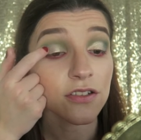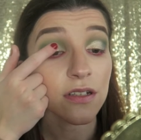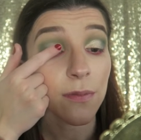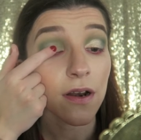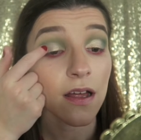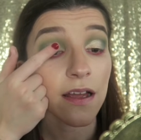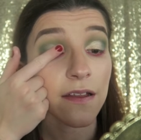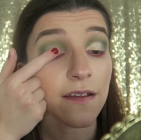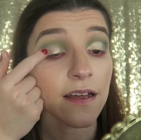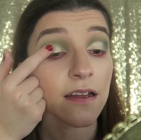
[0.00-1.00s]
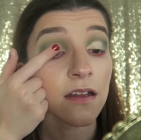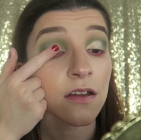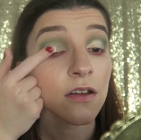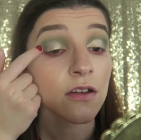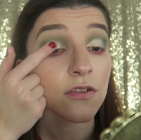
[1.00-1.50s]
just applying that
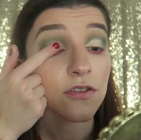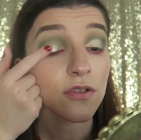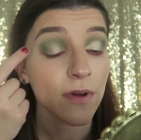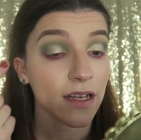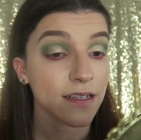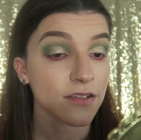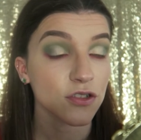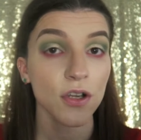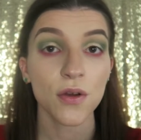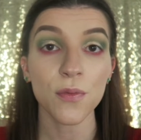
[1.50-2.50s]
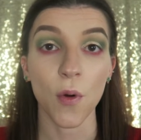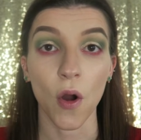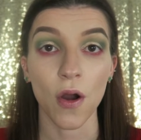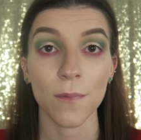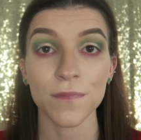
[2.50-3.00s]
to my lid. Do you know
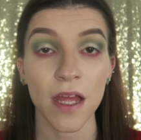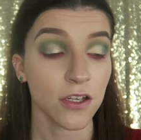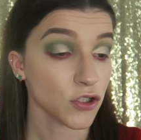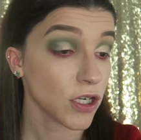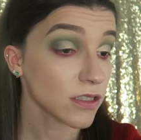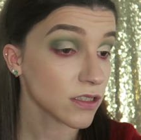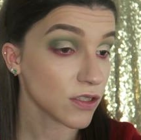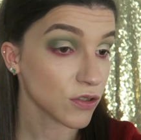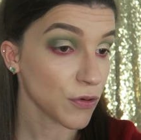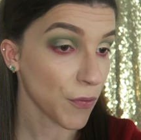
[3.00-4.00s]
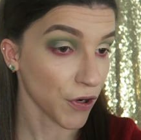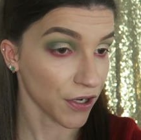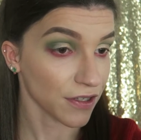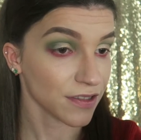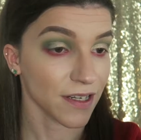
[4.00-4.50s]
what? Drugstore
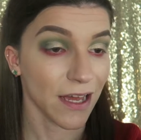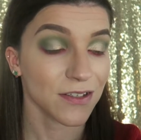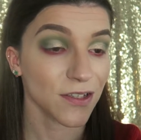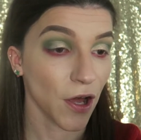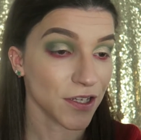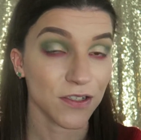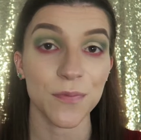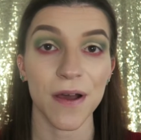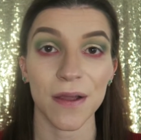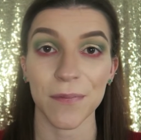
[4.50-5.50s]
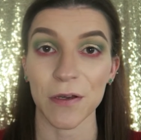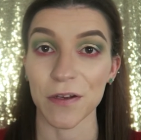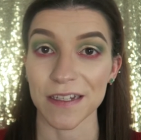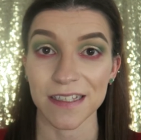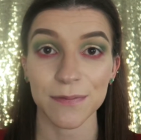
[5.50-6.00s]
products are now starting to bug me
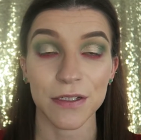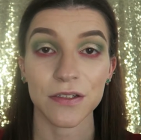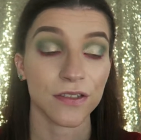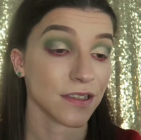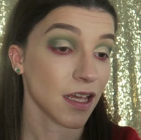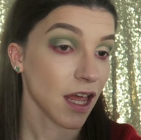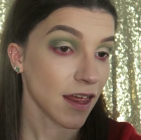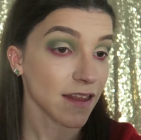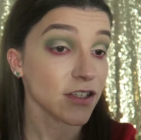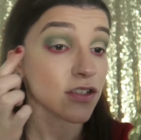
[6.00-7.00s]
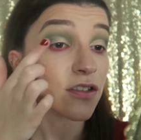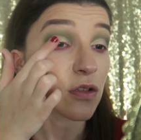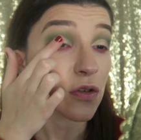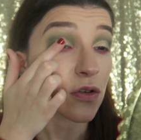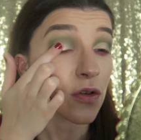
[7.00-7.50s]
on this because they're just
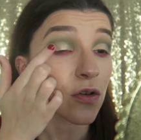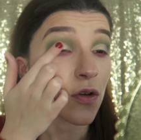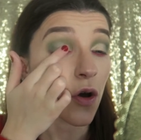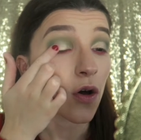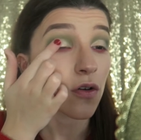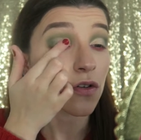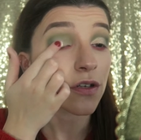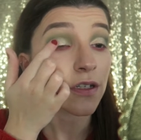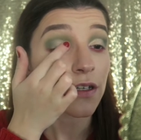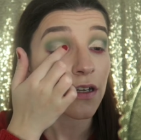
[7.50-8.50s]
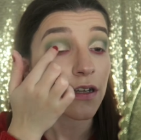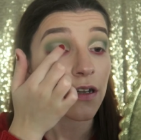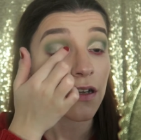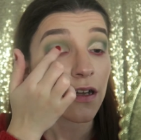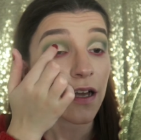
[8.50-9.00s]
not
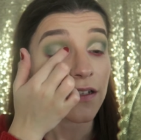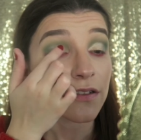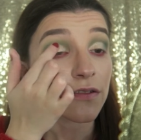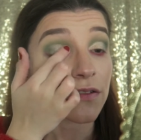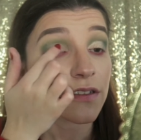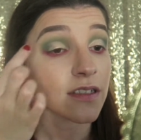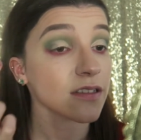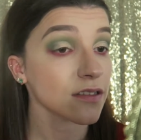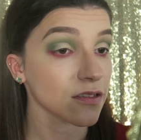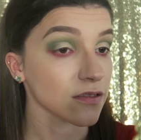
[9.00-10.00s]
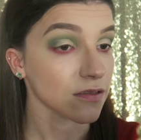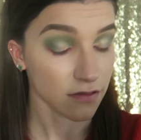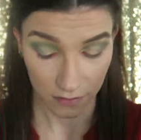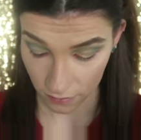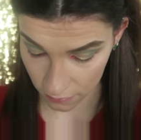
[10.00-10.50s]
as consistent.